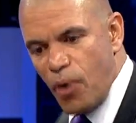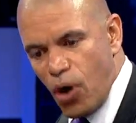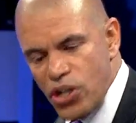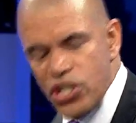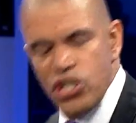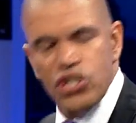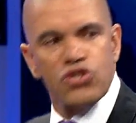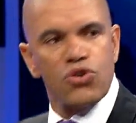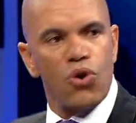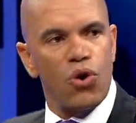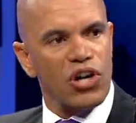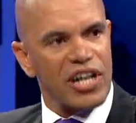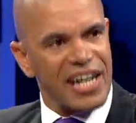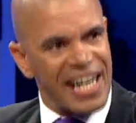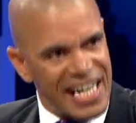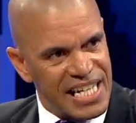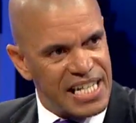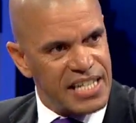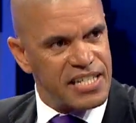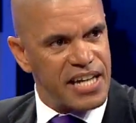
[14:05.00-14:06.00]
body is
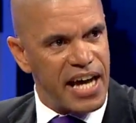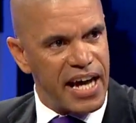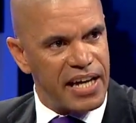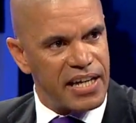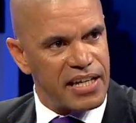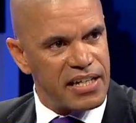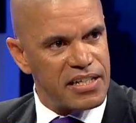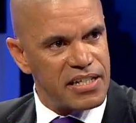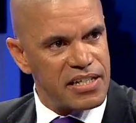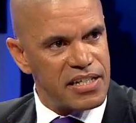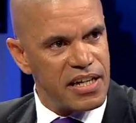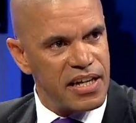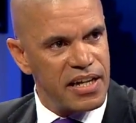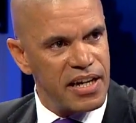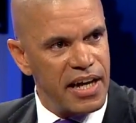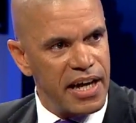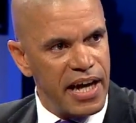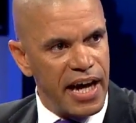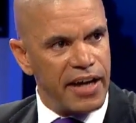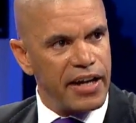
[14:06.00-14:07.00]
already turned.
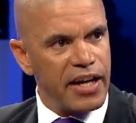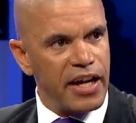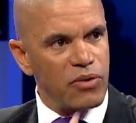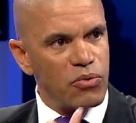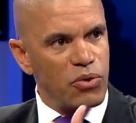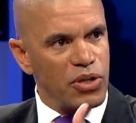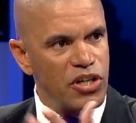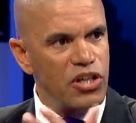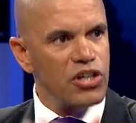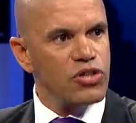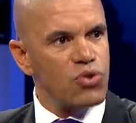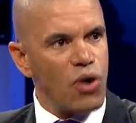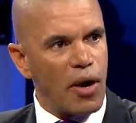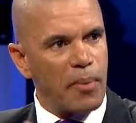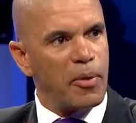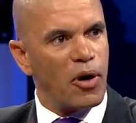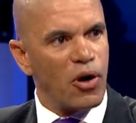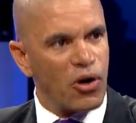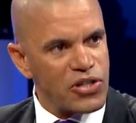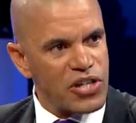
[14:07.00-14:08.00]
And we need to
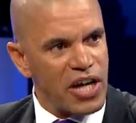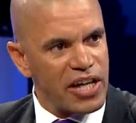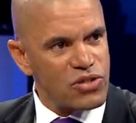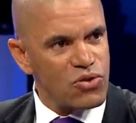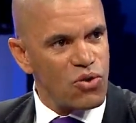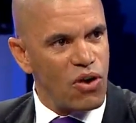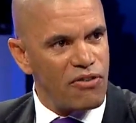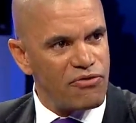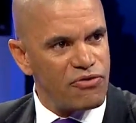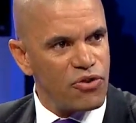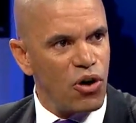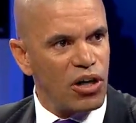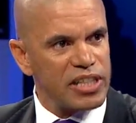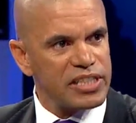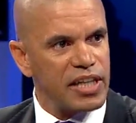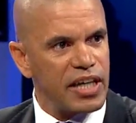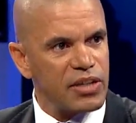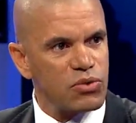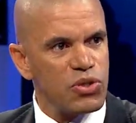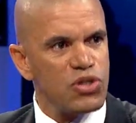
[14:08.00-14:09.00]
apologize to our
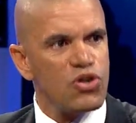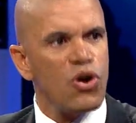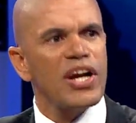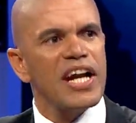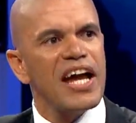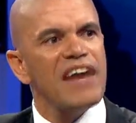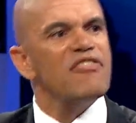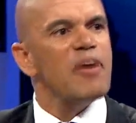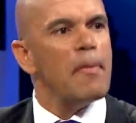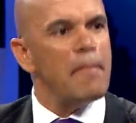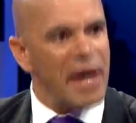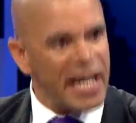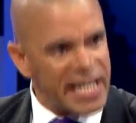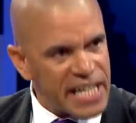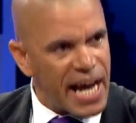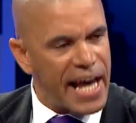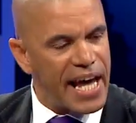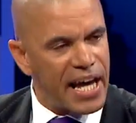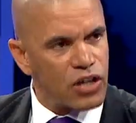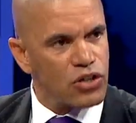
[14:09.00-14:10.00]
viewers that we don't have a
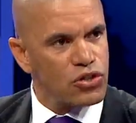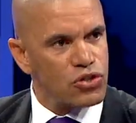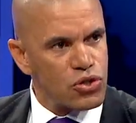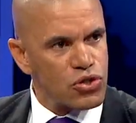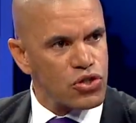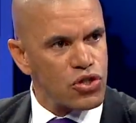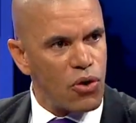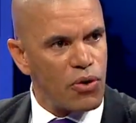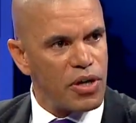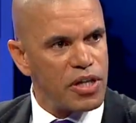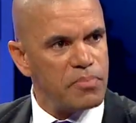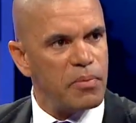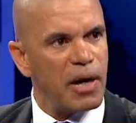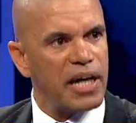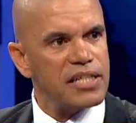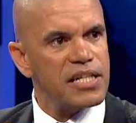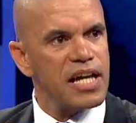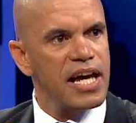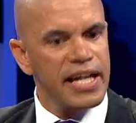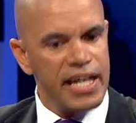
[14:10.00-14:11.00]
better angle to show it.
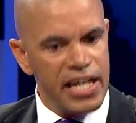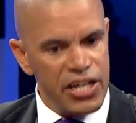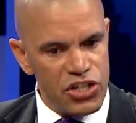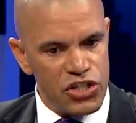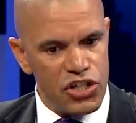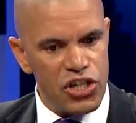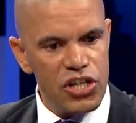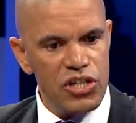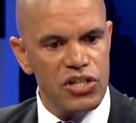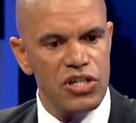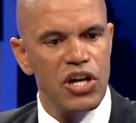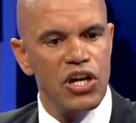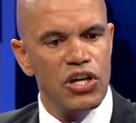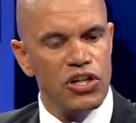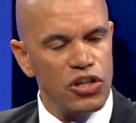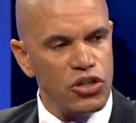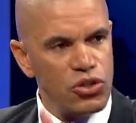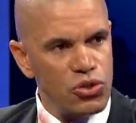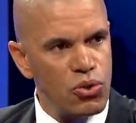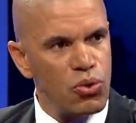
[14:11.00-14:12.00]
But indeed,
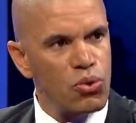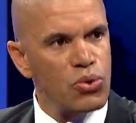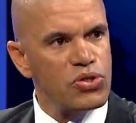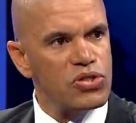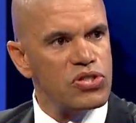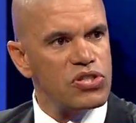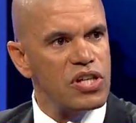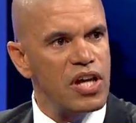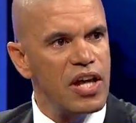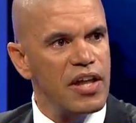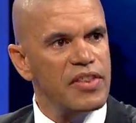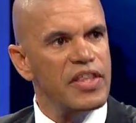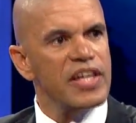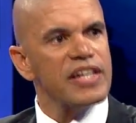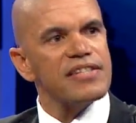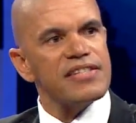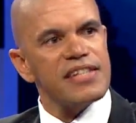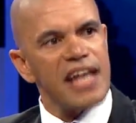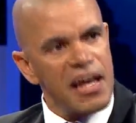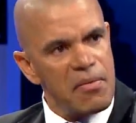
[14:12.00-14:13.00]
he used
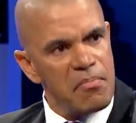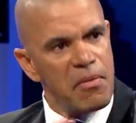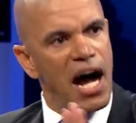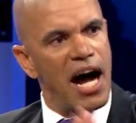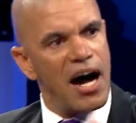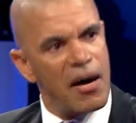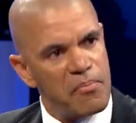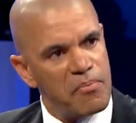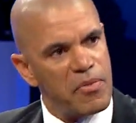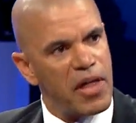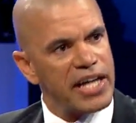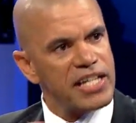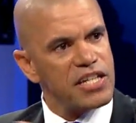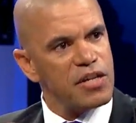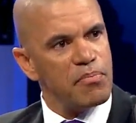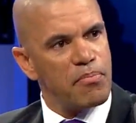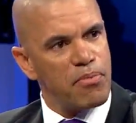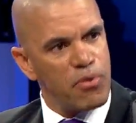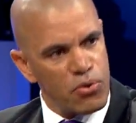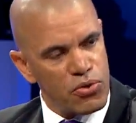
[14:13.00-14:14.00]
the same arm that
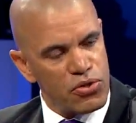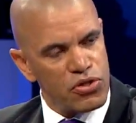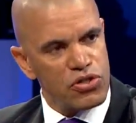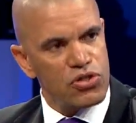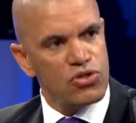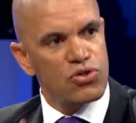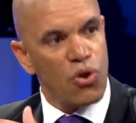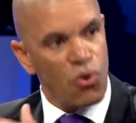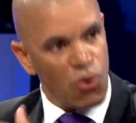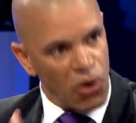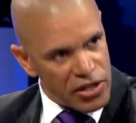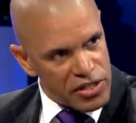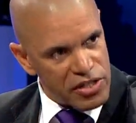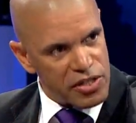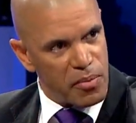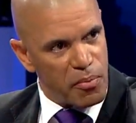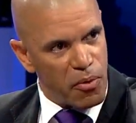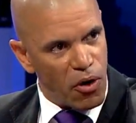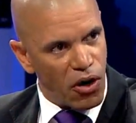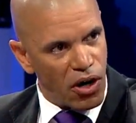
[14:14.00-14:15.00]
he pushed
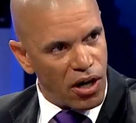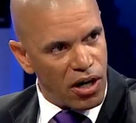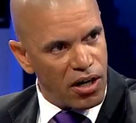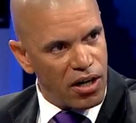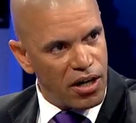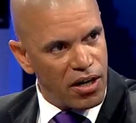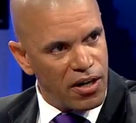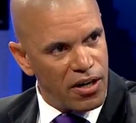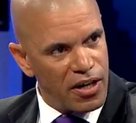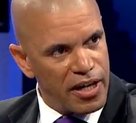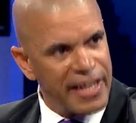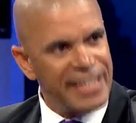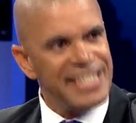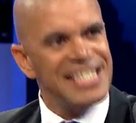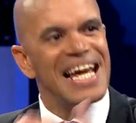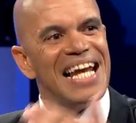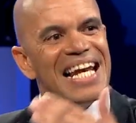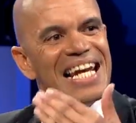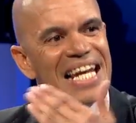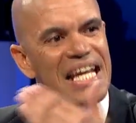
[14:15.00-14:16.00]
towards the ball,
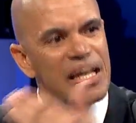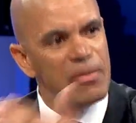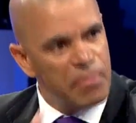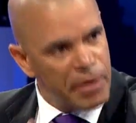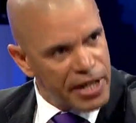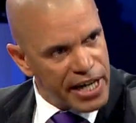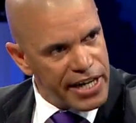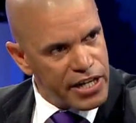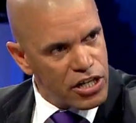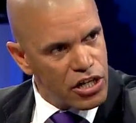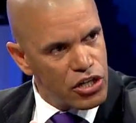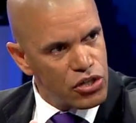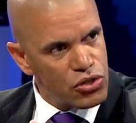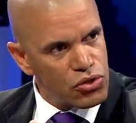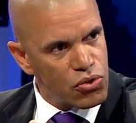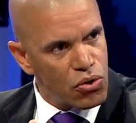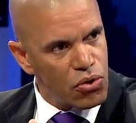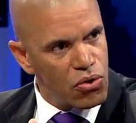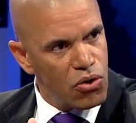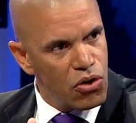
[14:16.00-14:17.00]
deliberately
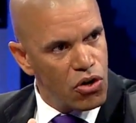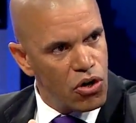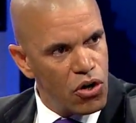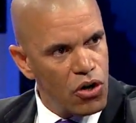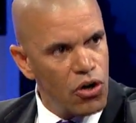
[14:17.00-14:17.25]
so,